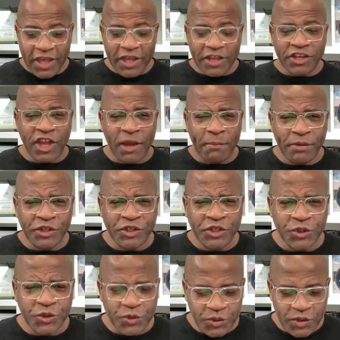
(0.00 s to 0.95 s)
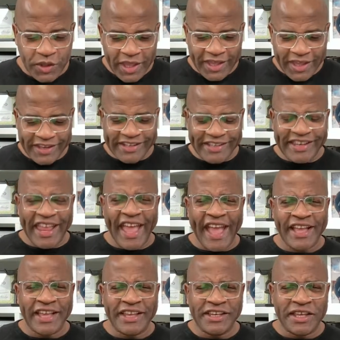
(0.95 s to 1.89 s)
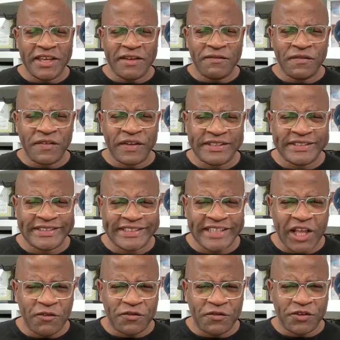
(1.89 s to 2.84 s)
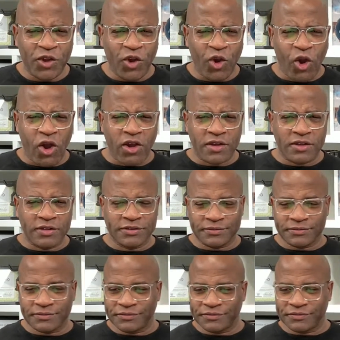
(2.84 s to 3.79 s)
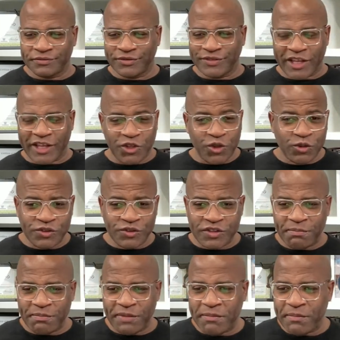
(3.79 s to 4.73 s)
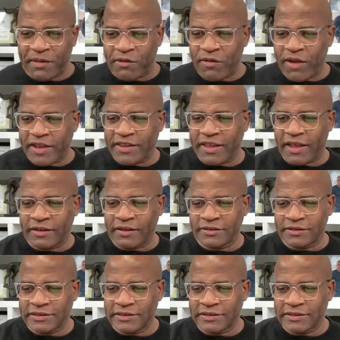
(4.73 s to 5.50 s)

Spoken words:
Number two, negative self-talk. That used to be me right there.